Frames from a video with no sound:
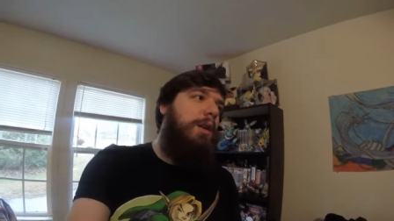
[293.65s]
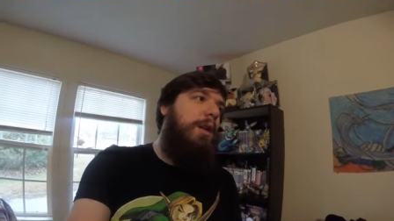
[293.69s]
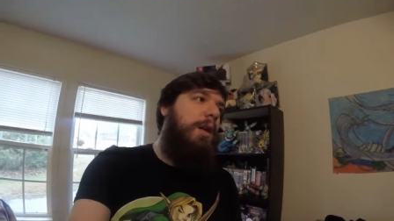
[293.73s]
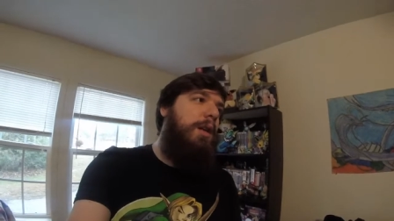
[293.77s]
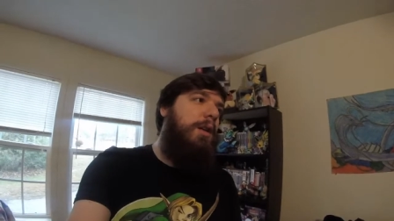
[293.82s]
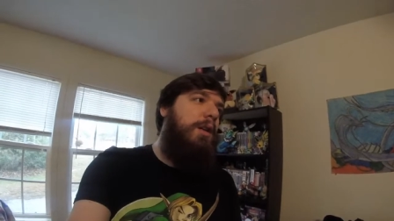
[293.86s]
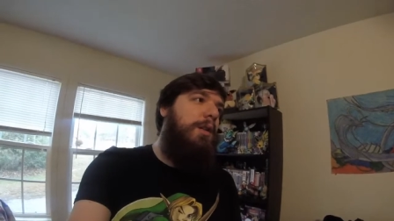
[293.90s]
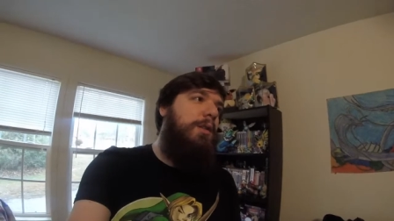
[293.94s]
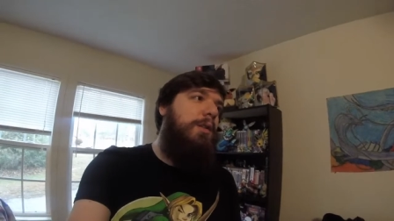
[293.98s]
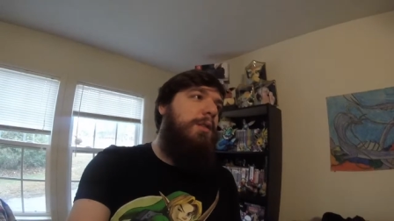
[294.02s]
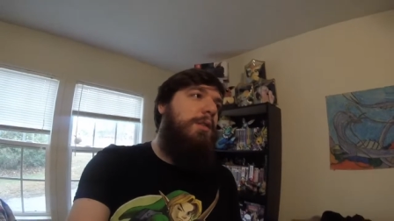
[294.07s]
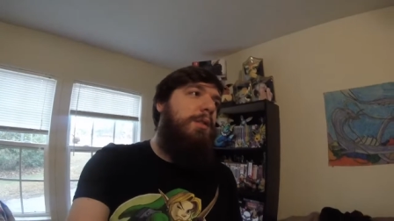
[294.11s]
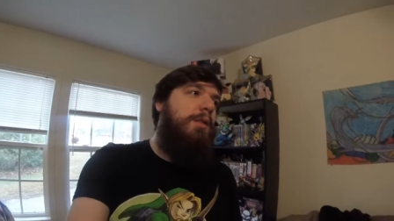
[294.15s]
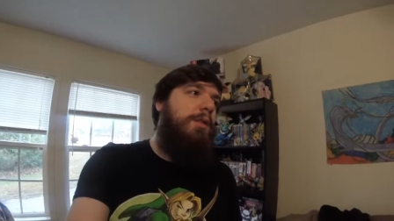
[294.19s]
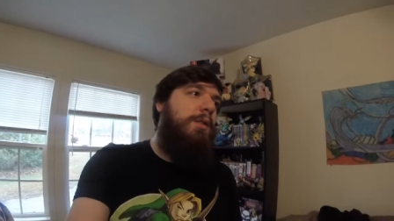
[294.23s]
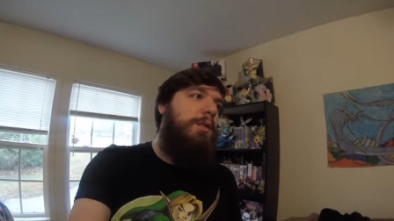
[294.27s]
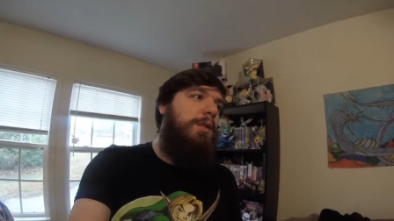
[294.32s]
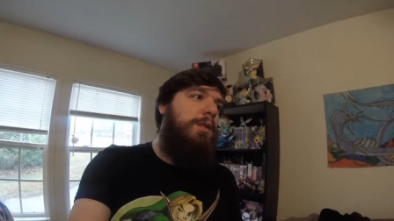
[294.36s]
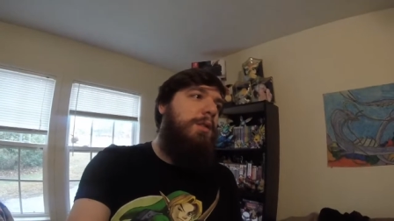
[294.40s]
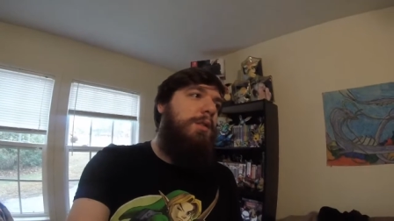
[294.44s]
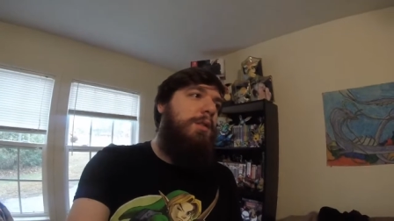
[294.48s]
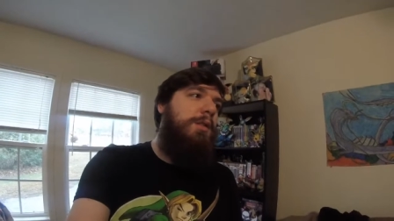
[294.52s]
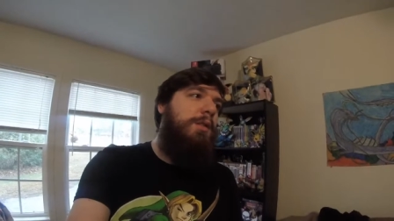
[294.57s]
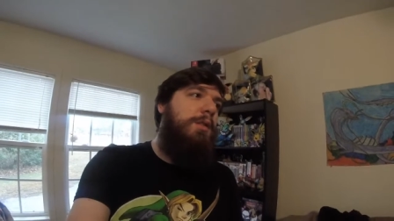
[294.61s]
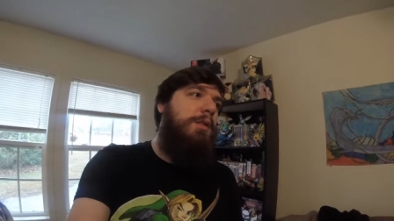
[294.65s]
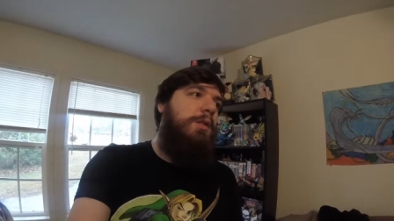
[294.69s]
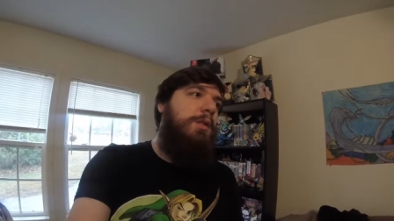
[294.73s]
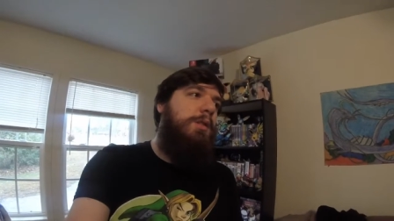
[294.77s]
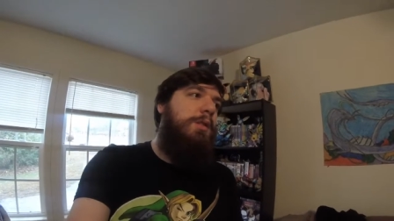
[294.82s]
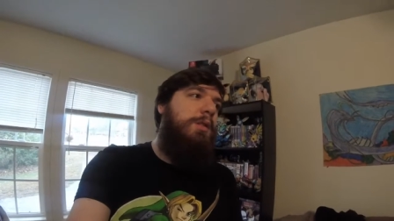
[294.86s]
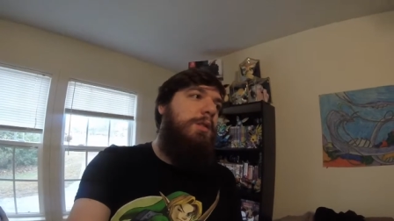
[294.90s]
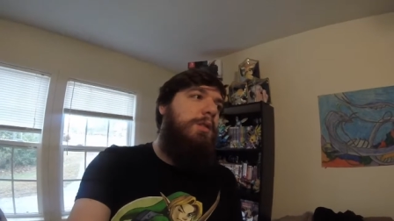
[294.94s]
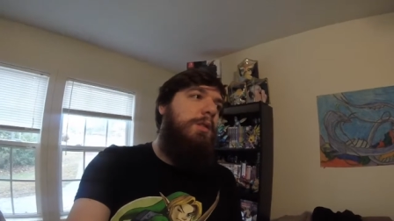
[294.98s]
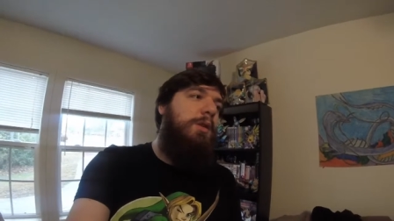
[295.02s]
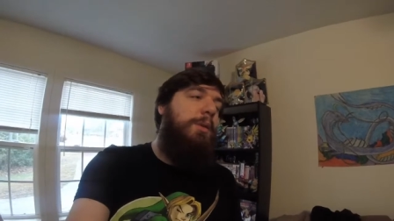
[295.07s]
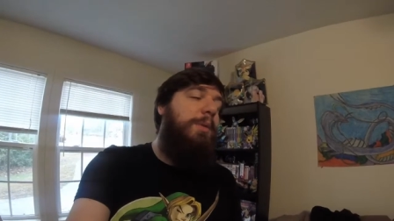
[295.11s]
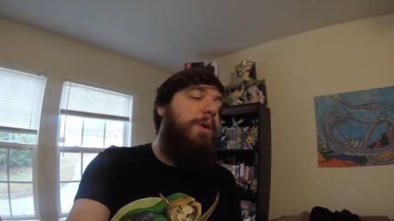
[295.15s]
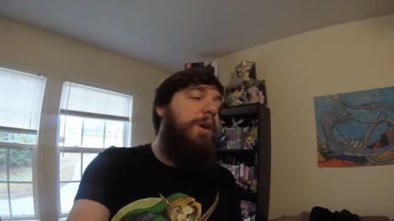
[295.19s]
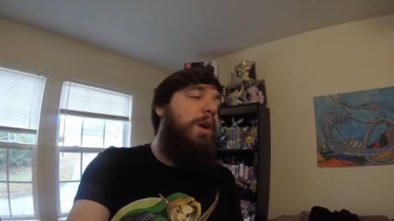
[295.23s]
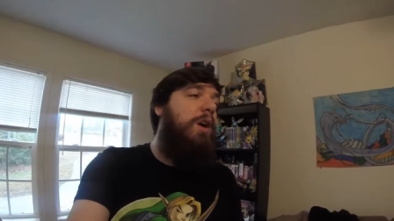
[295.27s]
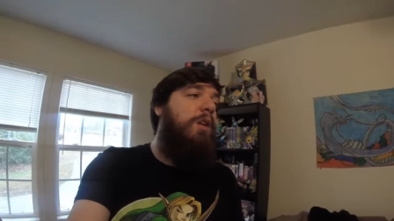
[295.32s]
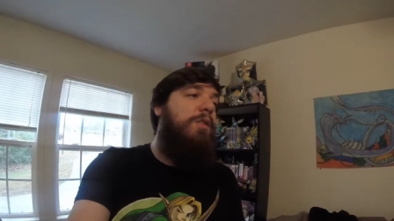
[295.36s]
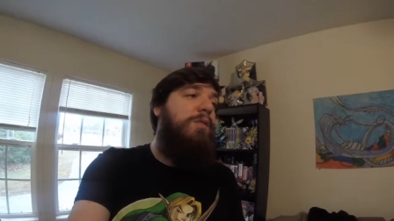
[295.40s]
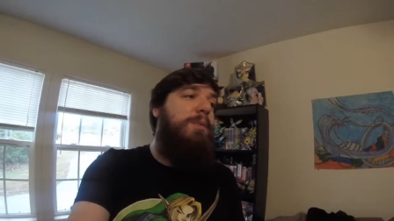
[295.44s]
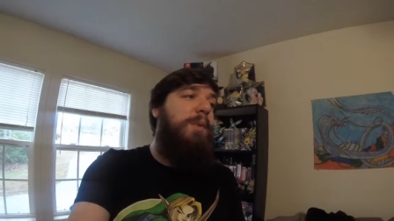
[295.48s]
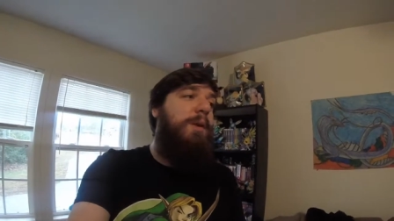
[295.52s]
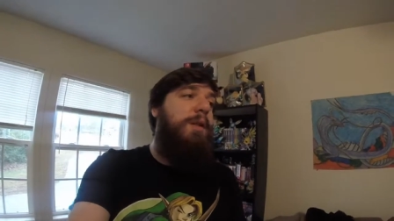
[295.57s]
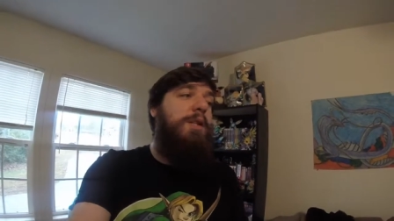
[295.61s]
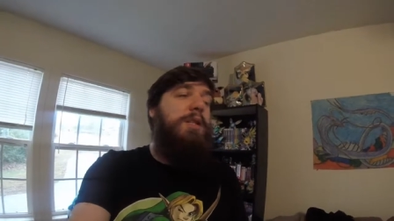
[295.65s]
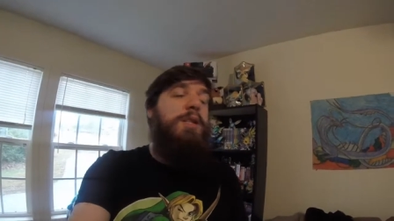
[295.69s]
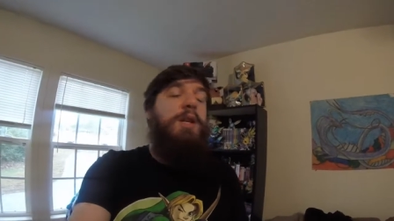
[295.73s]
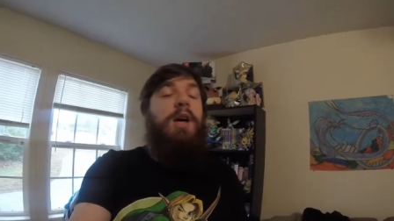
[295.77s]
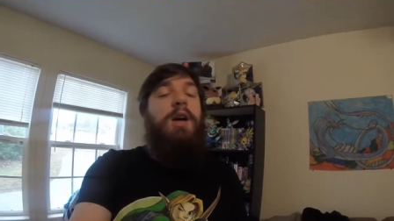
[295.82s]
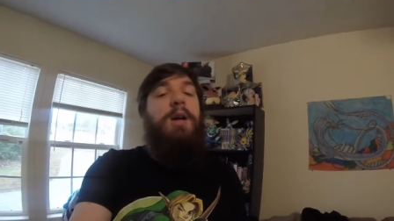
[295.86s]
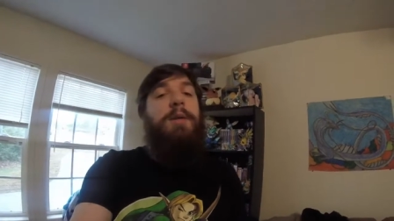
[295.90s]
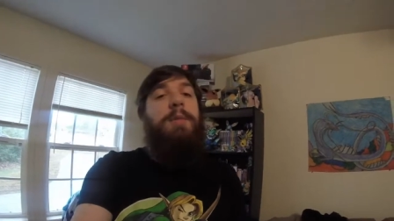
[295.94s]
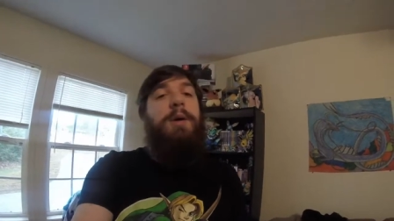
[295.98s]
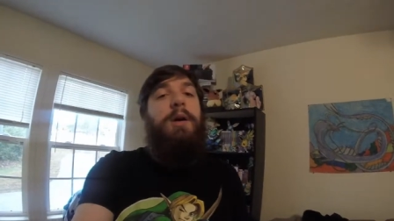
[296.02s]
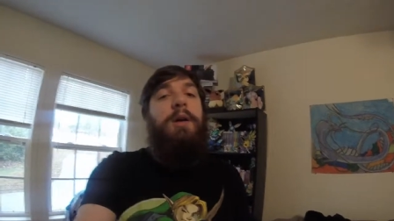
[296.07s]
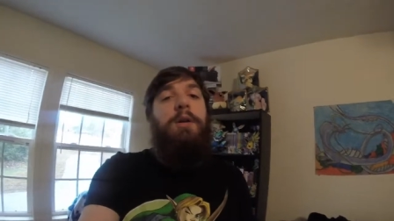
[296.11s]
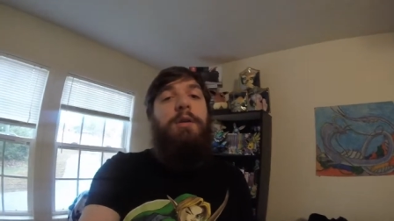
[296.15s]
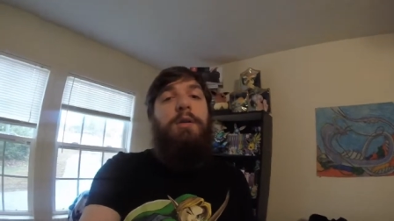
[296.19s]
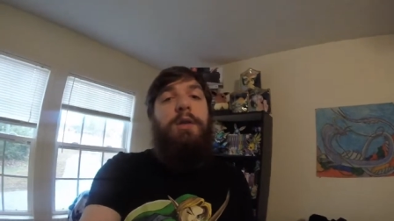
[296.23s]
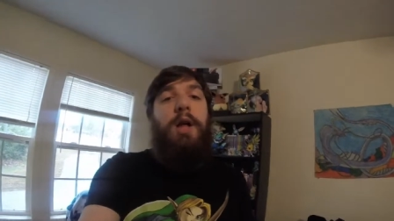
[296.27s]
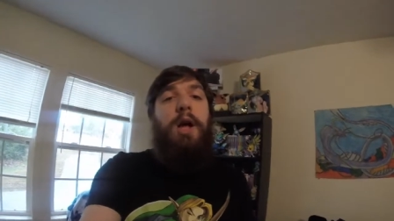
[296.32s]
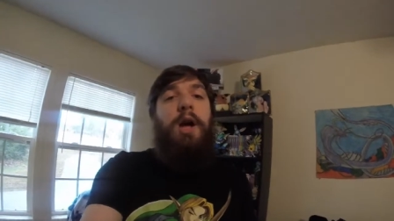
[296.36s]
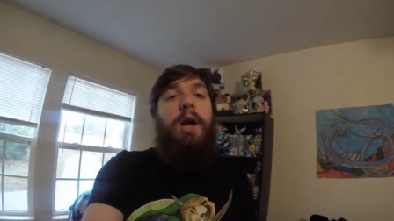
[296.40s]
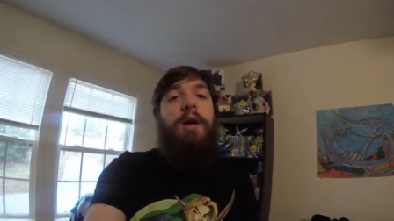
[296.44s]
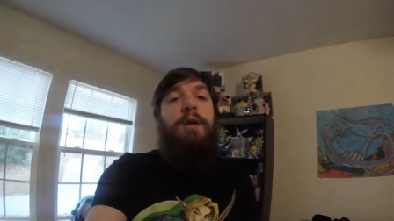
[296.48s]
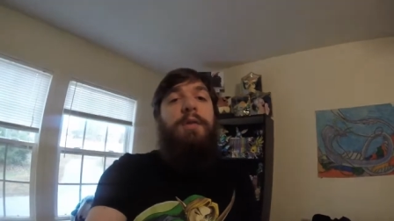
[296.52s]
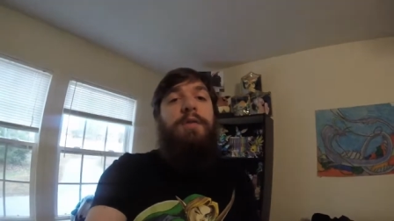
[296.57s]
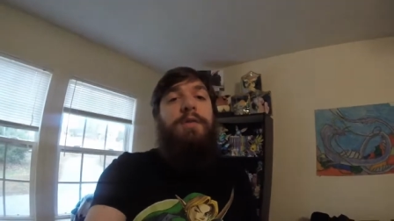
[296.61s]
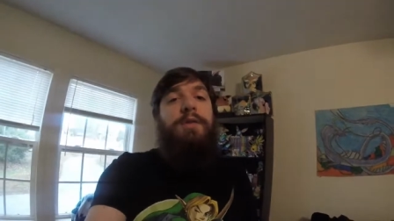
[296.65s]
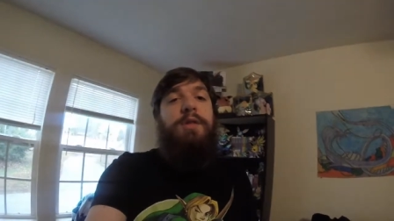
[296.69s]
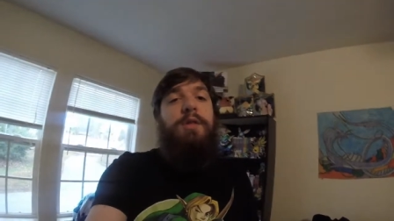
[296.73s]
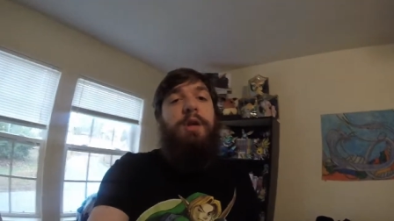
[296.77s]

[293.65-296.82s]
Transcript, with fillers: And you'll be off by the time I go live,